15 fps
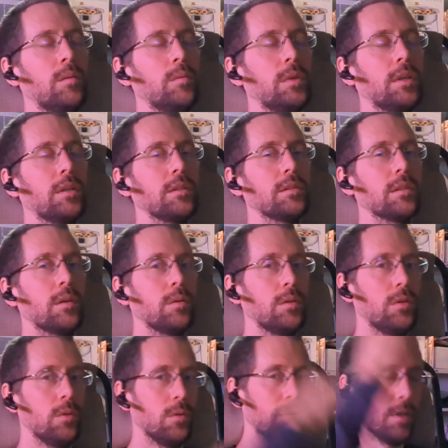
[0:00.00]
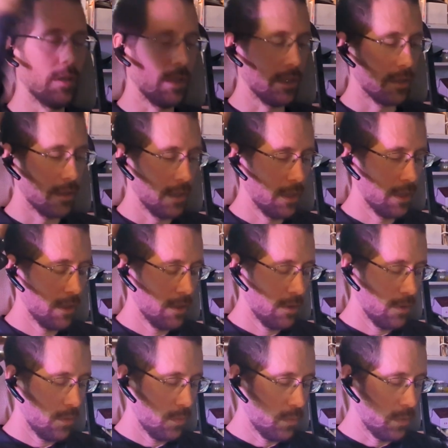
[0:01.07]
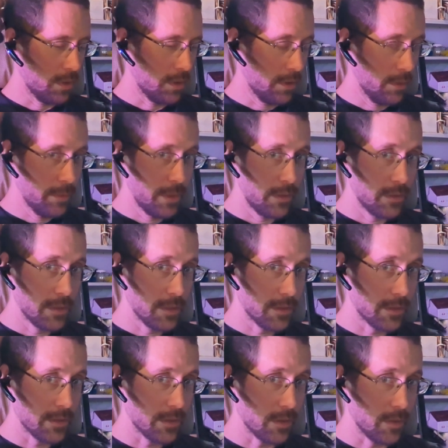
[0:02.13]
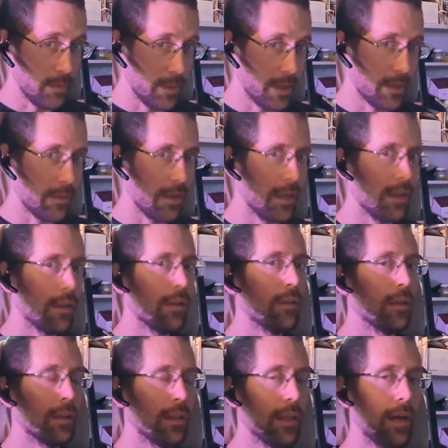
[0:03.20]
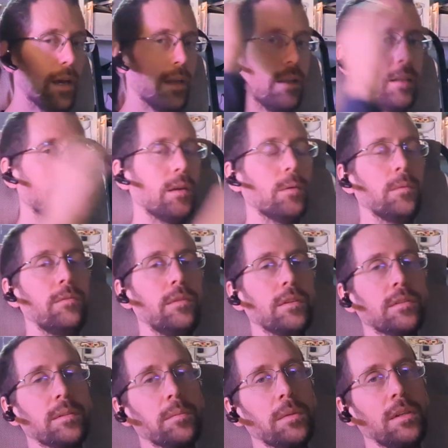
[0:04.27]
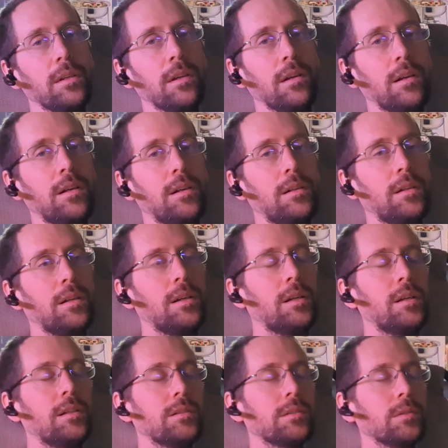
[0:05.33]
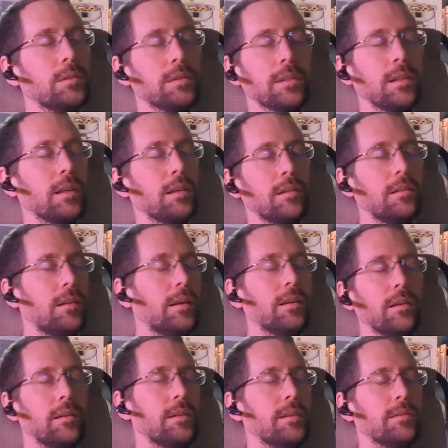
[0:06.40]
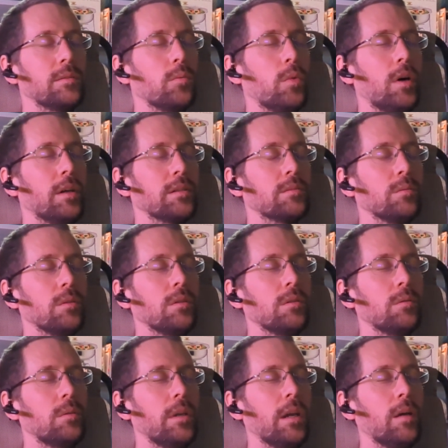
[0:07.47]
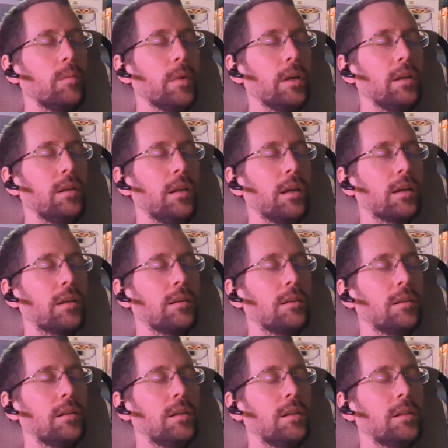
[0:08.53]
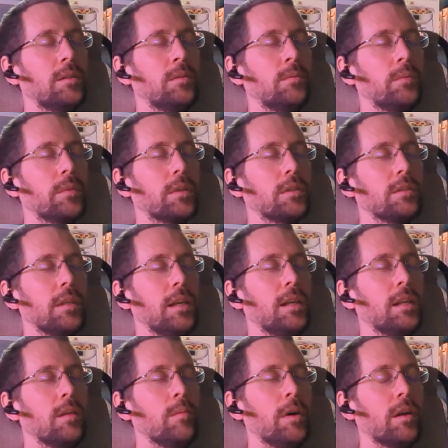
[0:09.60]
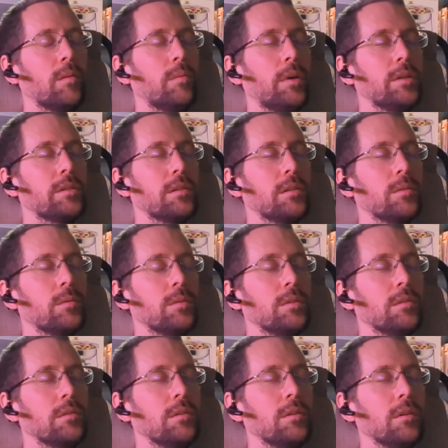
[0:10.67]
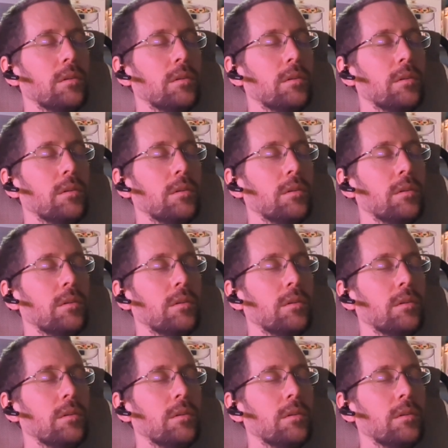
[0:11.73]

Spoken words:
because I would do like a little bit of resistance with the back of my hand and go like that, and I would feel something tear. It was like it was impossible to rehab my neck because any amount of pressure would just